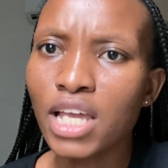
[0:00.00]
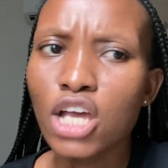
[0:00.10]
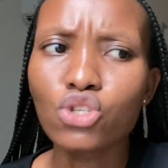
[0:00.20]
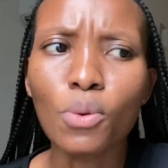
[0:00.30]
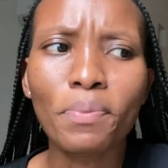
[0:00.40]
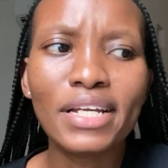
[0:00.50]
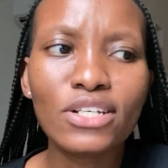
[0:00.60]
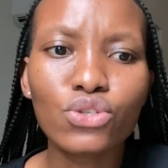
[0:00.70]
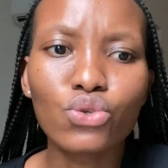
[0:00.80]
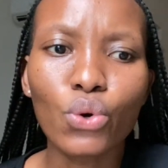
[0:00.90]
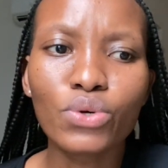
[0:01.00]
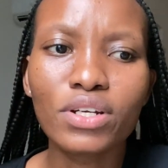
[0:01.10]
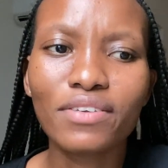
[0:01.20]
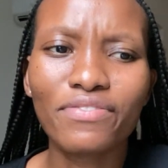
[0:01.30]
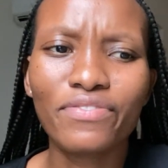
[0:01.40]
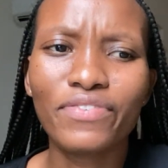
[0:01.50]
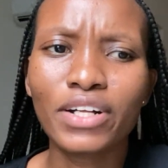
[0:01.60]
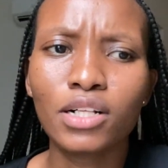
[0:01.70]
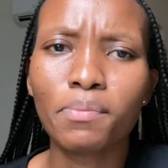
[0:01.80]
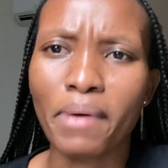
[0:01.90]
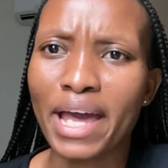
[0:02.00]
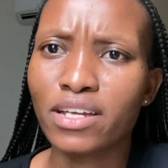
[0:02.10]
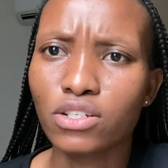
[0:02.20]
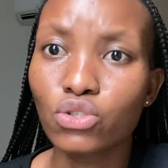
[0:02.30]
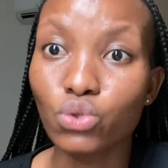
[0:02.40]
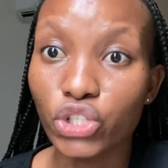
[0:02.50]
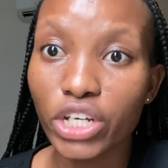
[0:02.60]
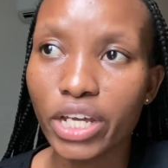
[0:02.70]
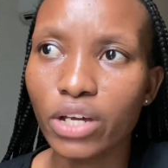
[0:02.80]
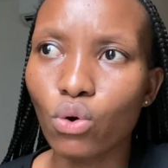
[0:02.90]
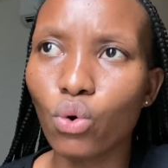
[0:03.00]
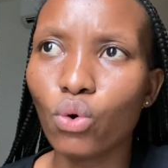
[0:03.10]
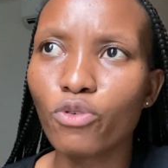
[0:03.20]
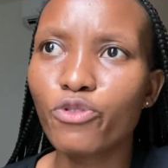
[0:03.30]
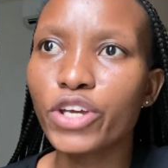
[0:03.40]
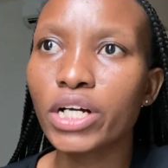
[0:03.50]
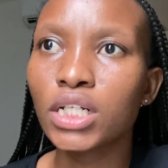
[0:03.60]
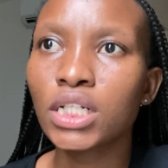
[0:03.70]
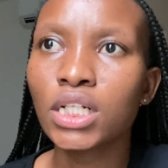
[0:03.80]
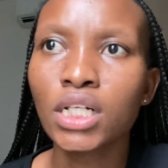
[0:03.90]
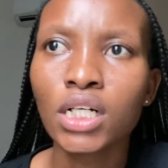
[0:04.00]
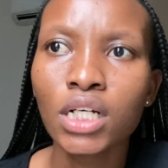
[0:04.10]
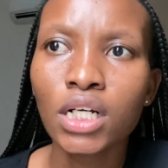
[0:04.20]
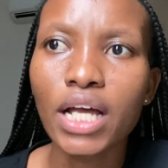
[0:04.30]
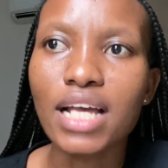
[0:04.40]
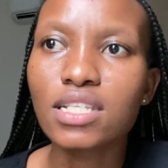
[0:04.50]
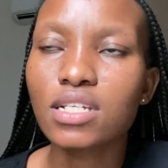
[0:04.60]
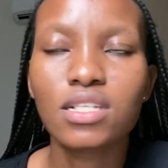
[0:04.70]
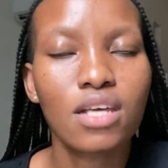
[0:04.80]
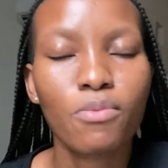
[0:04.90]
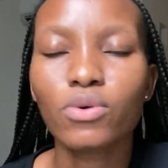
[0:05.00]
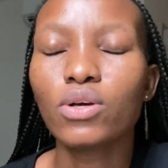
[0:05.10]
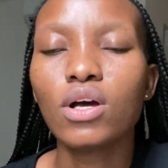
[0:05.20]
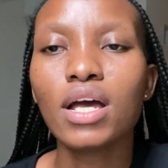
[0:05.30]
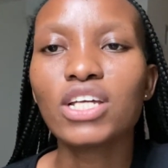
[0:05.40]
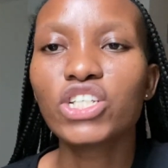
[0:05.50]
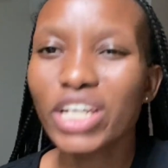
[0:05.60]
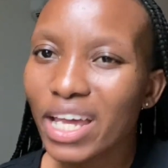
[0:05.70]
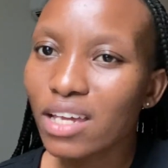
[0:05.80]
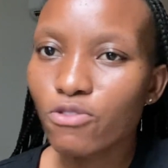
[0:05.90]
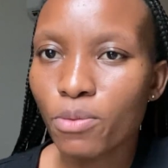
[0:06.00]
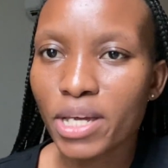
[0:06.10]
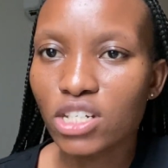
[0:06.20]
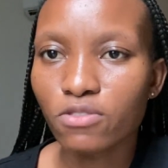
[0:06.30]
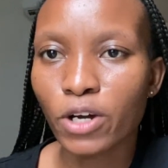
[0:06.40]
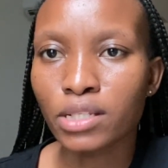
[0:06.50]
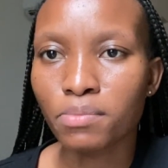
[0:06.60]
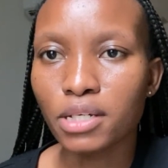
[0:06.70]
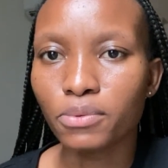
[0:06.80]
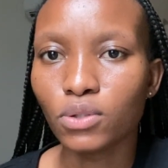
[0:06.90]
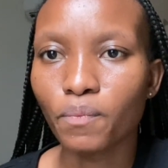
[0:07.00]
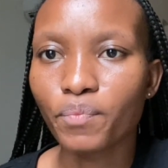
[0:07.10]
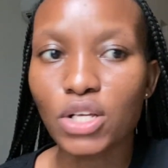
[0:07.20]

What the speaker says: So please don't feel bad to share or feel a certain type. Share information for other people.